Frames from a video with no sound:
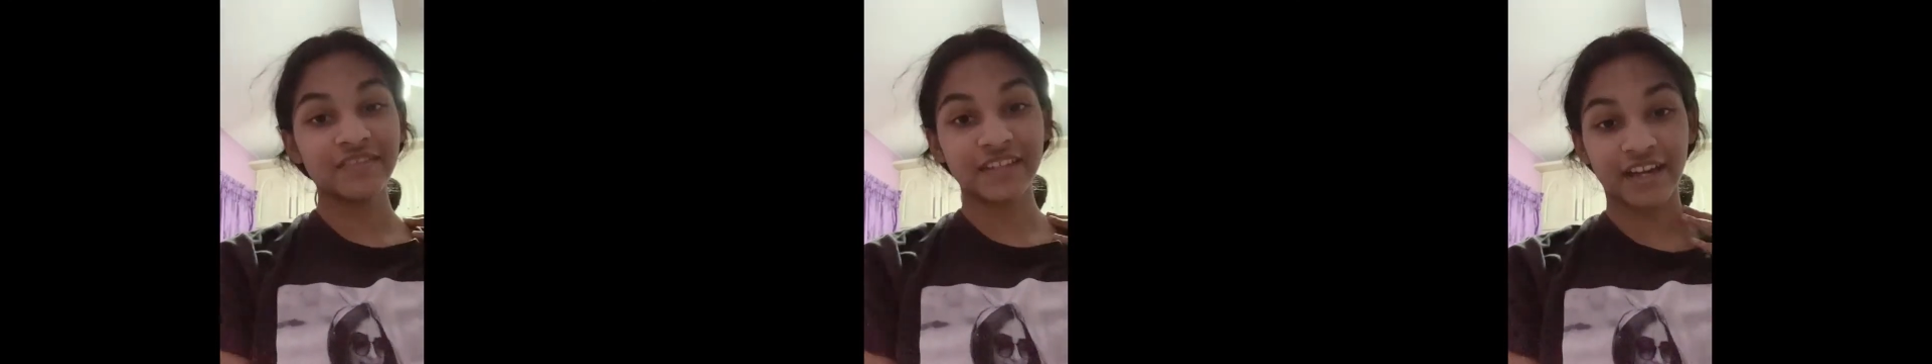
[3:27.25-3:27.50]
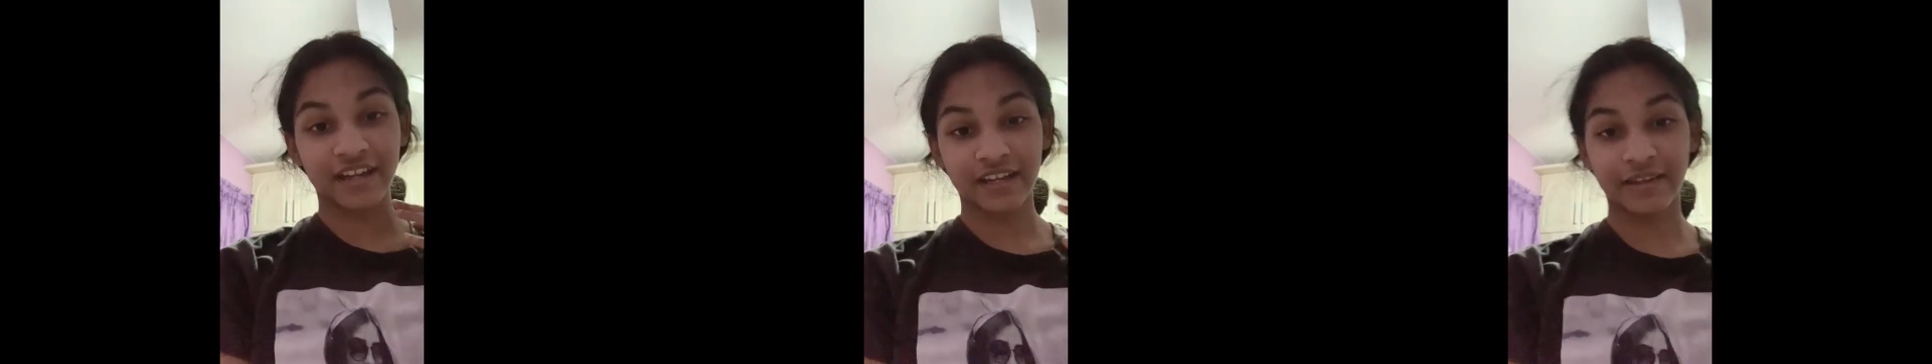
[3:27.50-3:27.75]

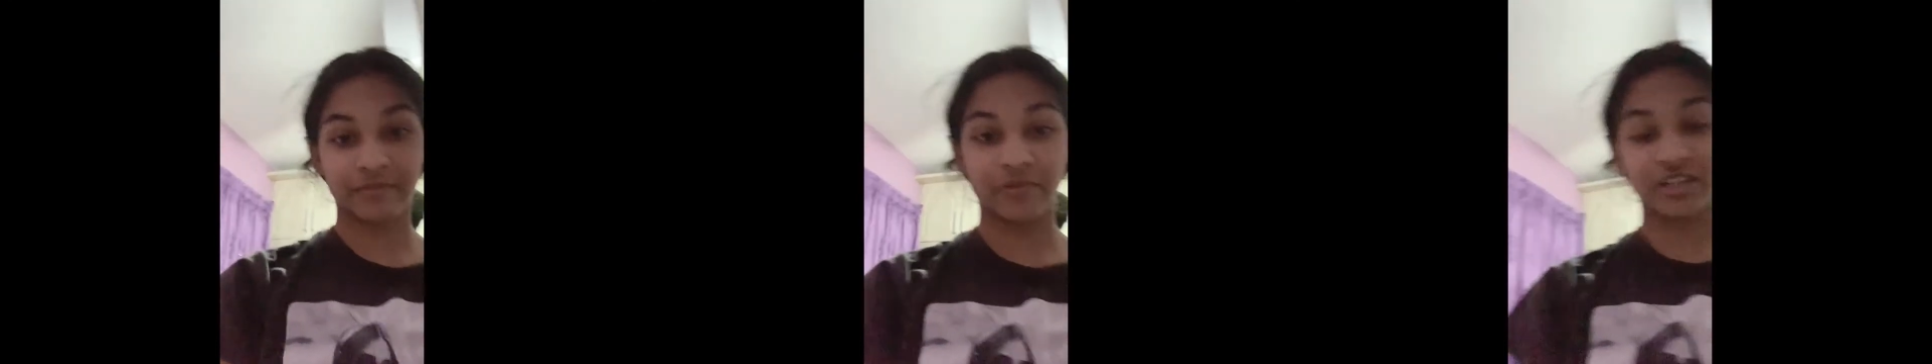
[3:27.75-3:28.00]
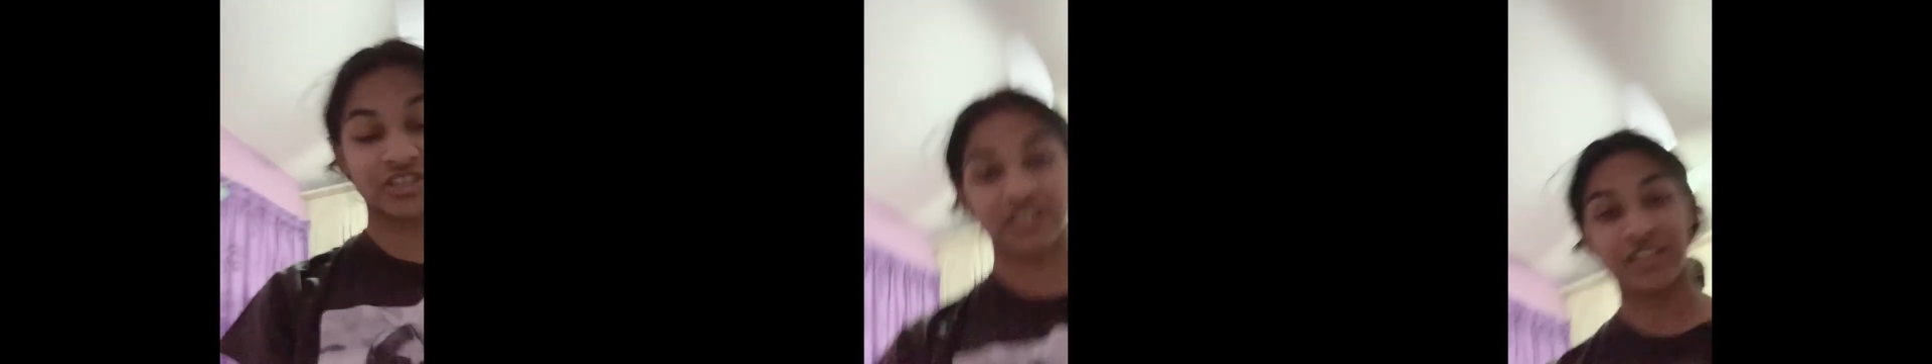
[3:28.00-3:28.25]
time
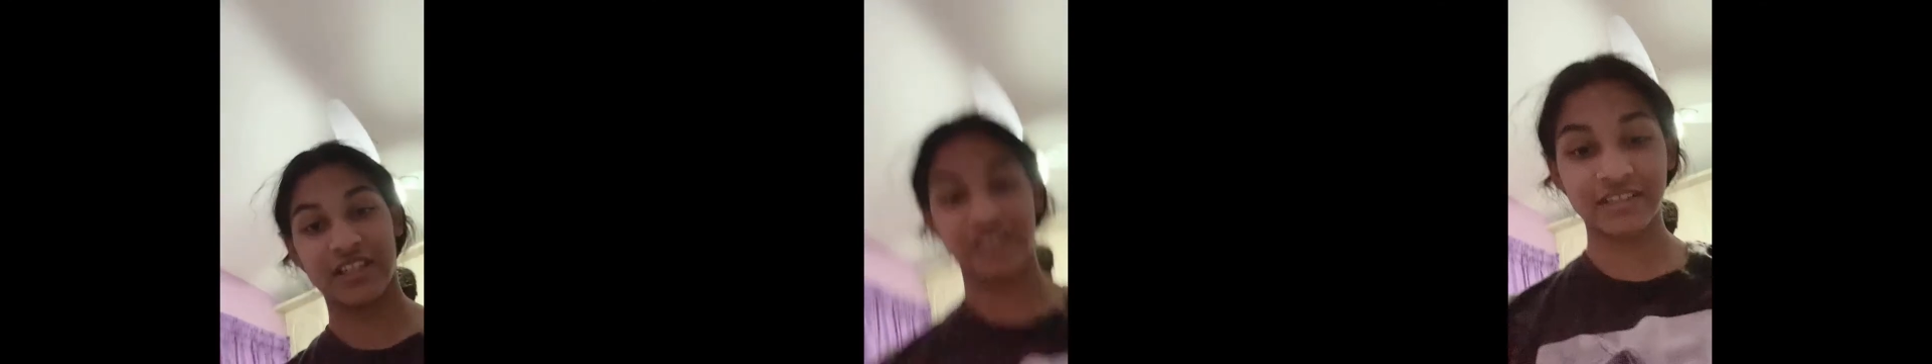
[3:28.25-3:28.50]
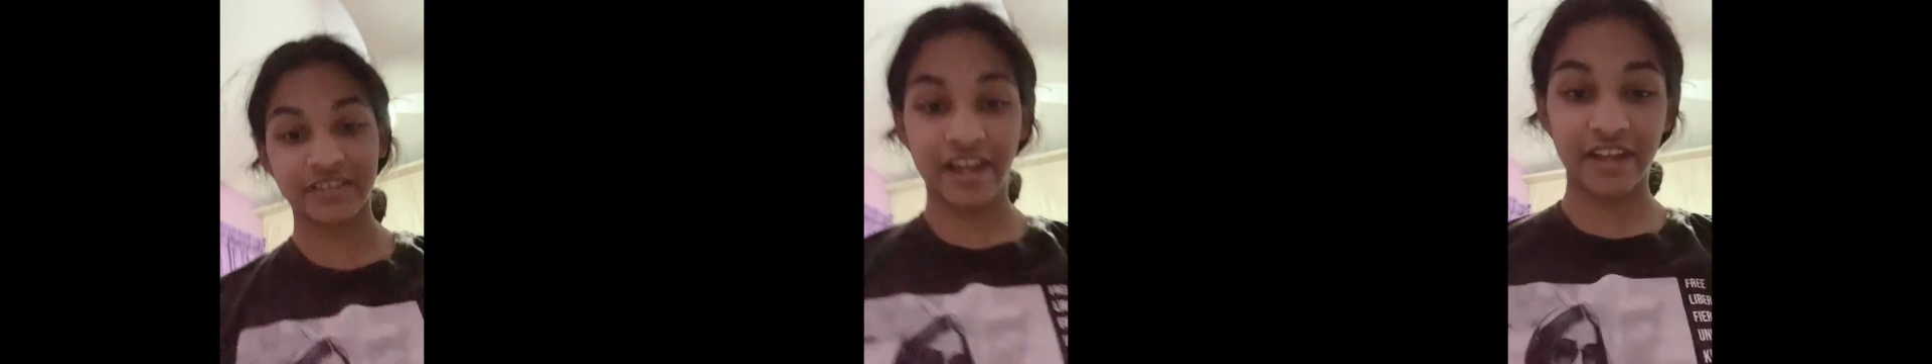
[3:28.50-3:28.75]
watching
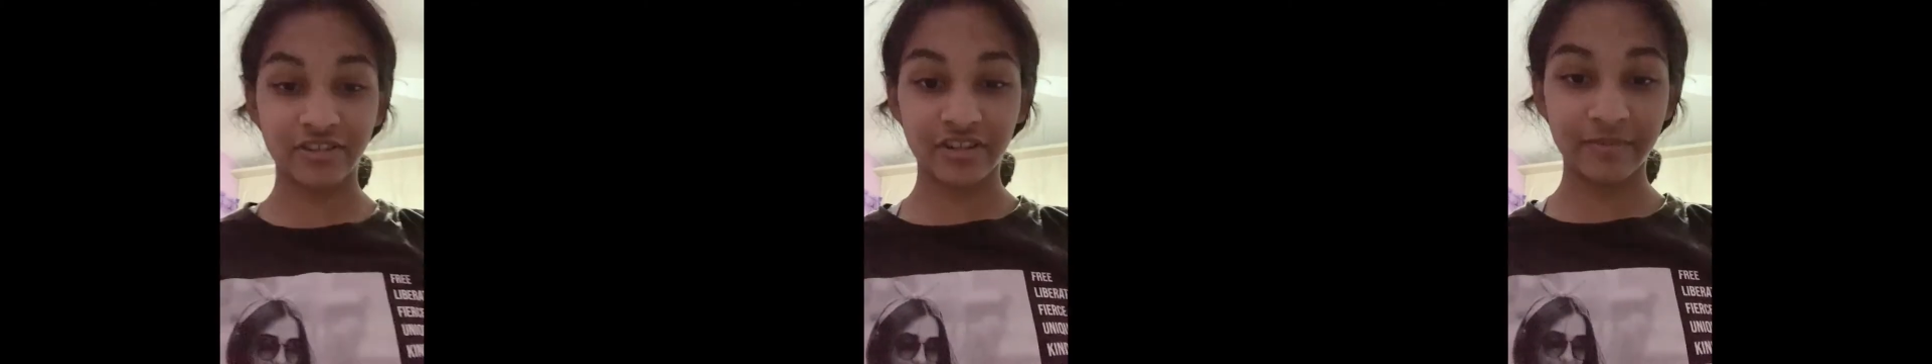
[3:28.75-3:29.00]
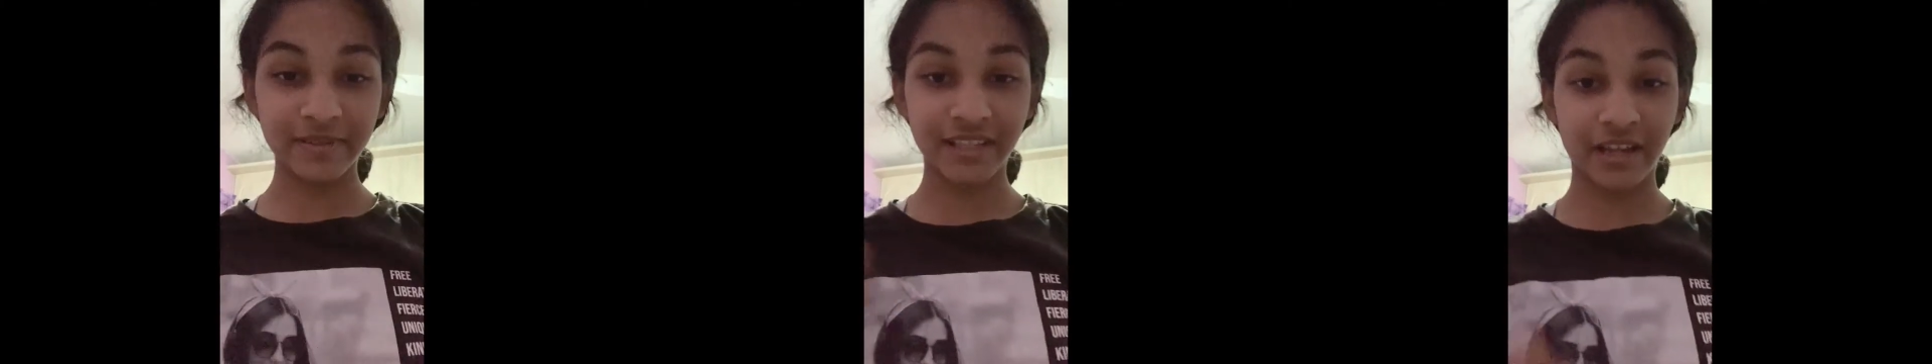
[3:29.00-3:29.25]
K-dramas.